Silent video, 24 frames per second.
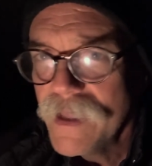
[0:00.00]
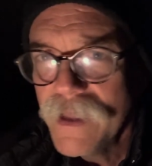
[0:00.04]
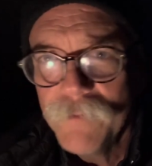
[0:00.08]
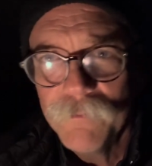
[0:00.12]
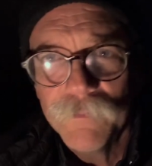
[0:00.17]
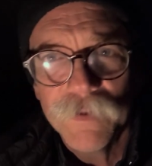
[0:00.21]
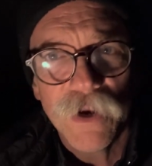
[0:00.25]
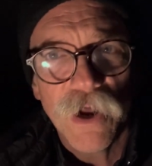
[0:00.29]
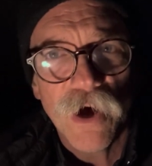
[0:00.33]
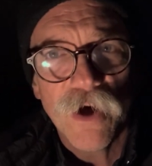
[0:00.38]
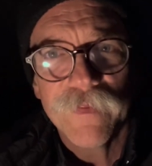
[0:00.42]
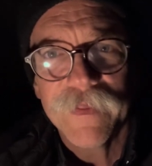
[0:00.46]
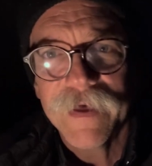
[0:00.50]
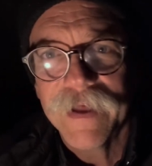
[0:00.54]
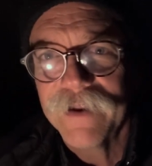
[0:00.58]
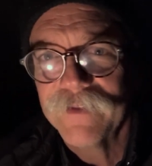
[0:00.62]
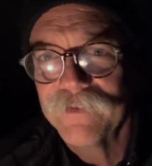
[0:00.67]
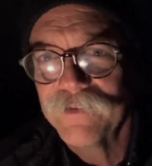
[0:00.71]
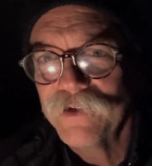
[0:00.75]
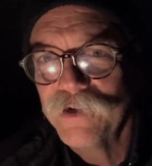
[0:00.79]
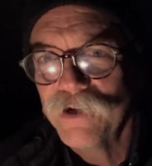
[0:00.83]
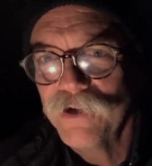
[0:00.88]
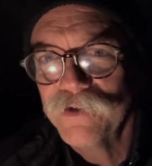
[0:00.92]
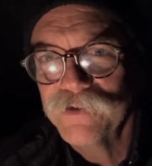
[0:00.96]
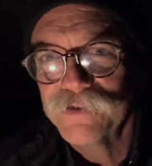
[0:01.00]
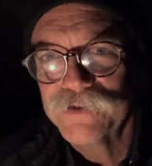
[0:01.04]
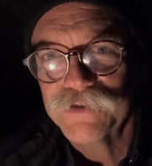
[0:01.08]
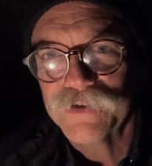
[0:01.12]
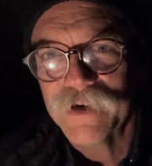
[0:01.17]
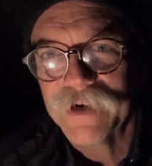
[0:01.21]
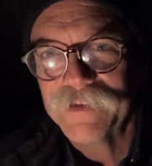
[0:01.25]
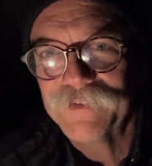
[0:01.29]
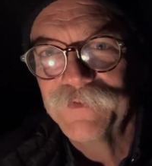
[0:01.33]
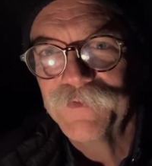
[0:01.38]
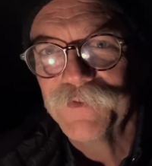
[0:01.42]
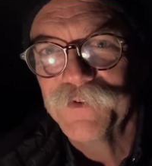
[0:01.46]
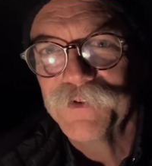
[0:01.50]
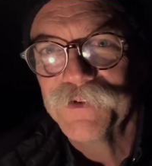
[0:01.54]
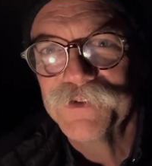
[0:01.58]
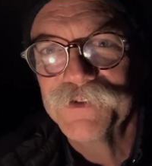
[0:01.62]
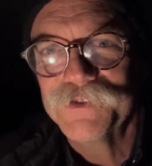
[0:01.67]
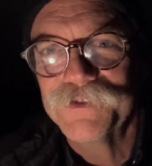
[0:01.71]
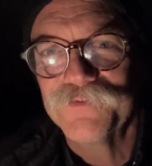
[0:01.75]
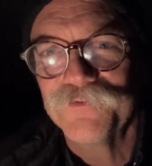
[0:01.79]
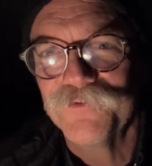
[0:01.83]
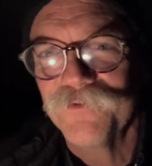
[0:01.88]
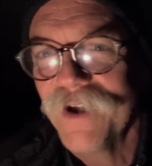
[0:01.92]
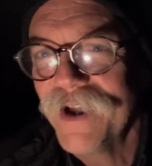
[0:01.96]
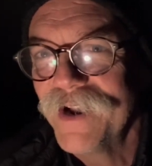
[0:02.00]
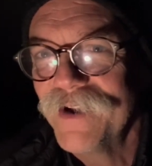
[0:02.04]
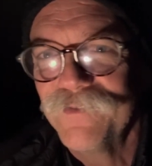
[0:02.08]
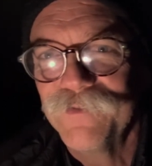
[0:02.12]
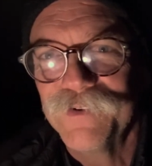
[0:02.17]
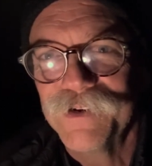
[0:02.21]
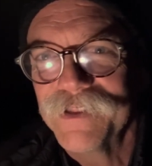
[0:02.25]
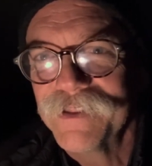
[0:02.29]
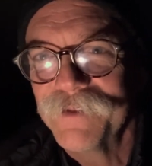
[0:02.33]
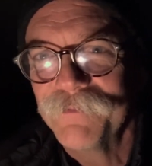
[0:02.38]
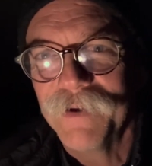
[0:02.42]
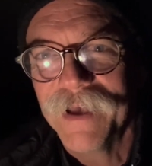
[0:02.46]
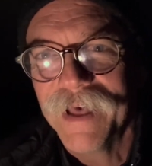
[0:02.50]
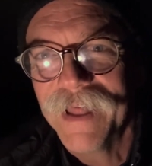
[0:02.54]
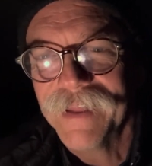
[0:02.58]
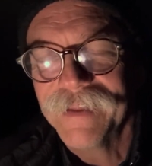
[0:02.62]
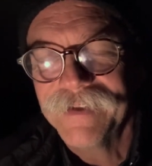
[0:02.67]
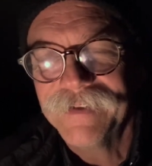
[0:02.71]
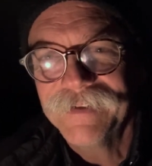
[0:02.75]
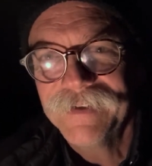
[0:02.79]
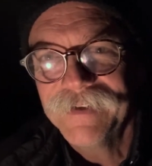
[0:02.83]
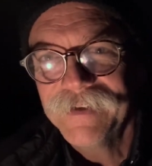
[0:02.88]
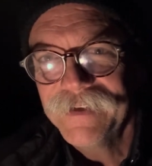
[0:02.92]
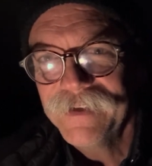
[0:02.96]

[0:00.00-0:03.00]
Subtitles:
but all that on the nose transfers right over to the palate.